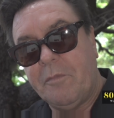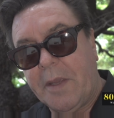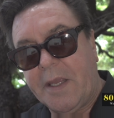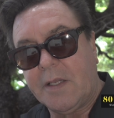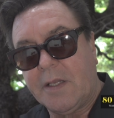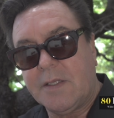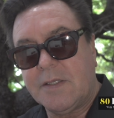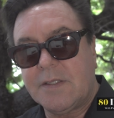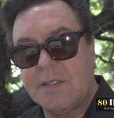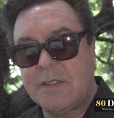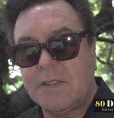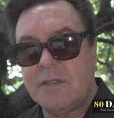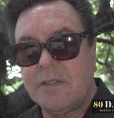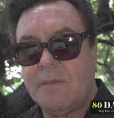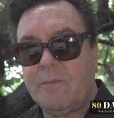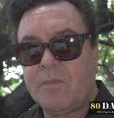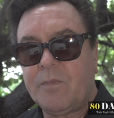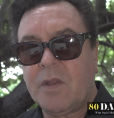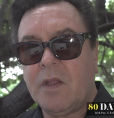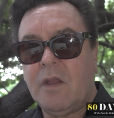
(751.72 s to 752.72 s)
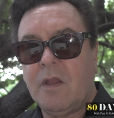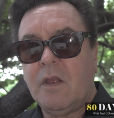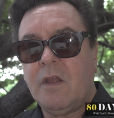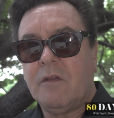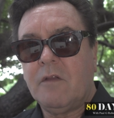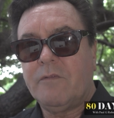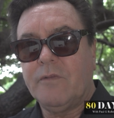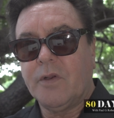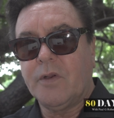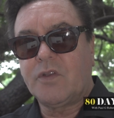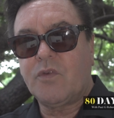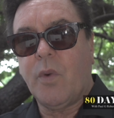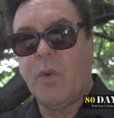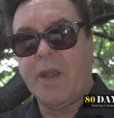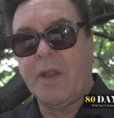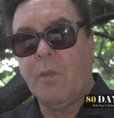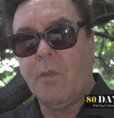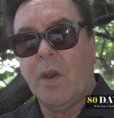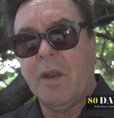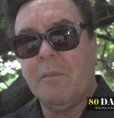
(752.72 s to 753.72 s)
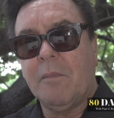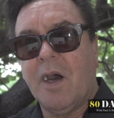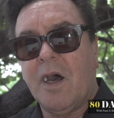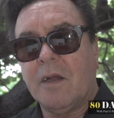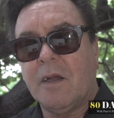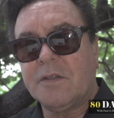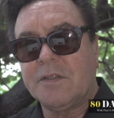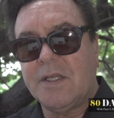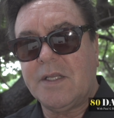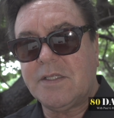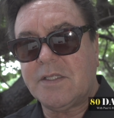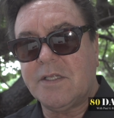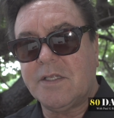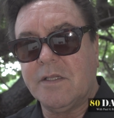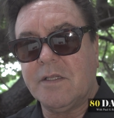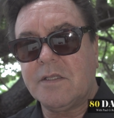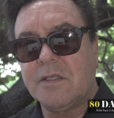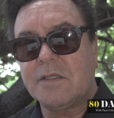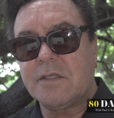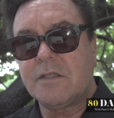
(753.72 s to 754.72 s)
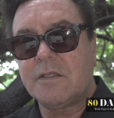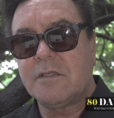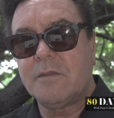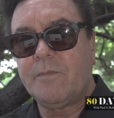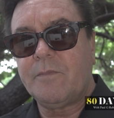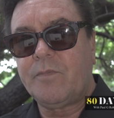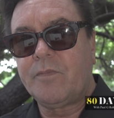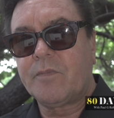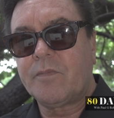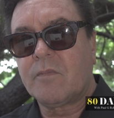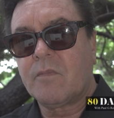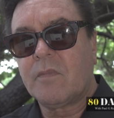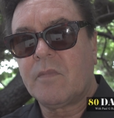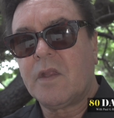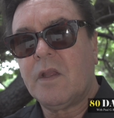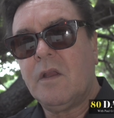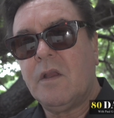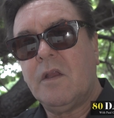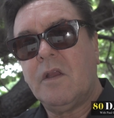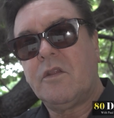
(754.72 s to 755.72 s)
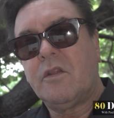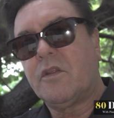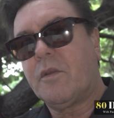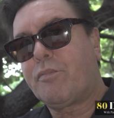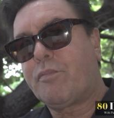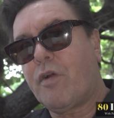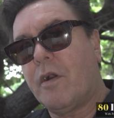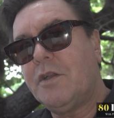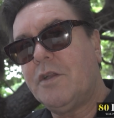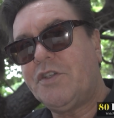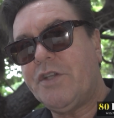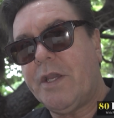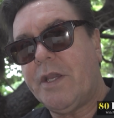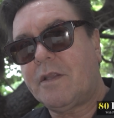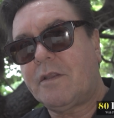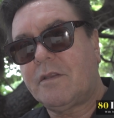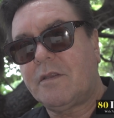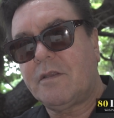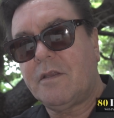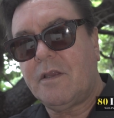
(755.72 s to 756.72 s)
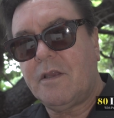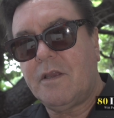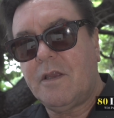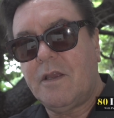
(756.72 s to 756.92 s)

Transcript: metres for a twenty-one mile distance. The project